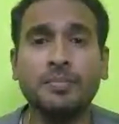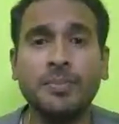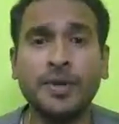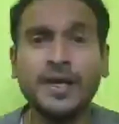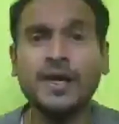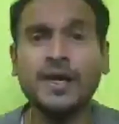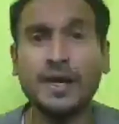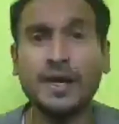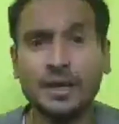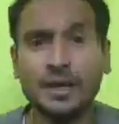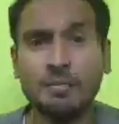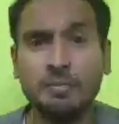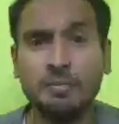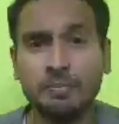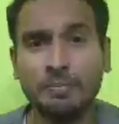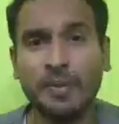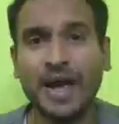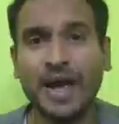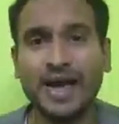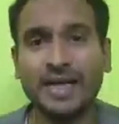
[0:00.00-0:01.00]
bigger
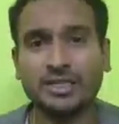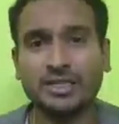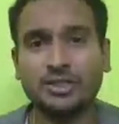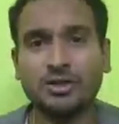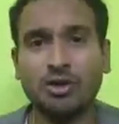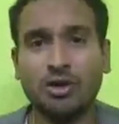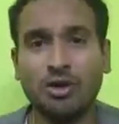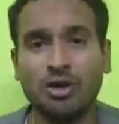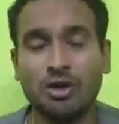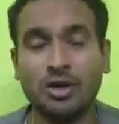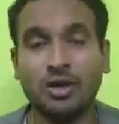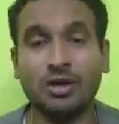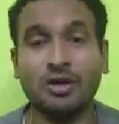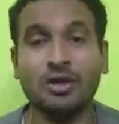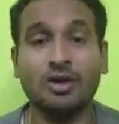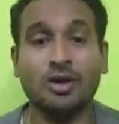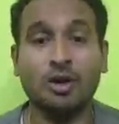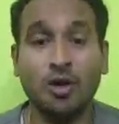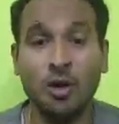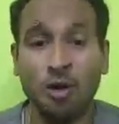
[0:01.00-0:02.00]
impact
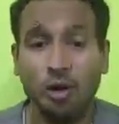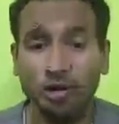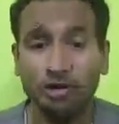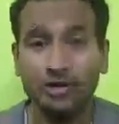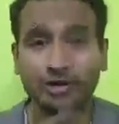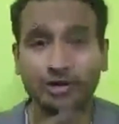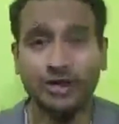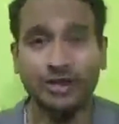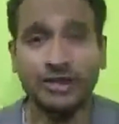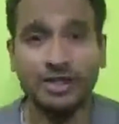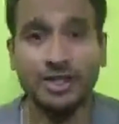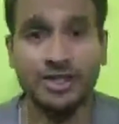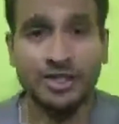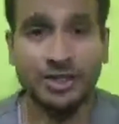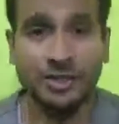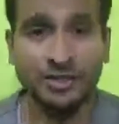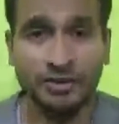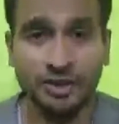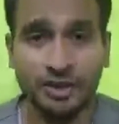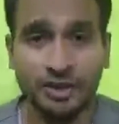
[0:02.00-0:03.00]
on all the
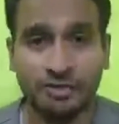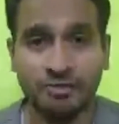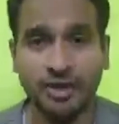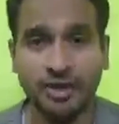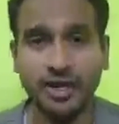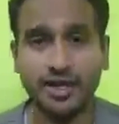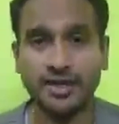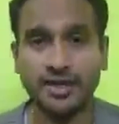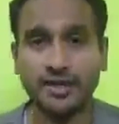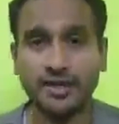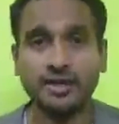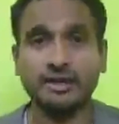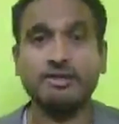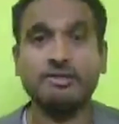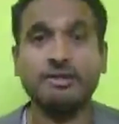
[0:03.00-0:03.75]
industry, right?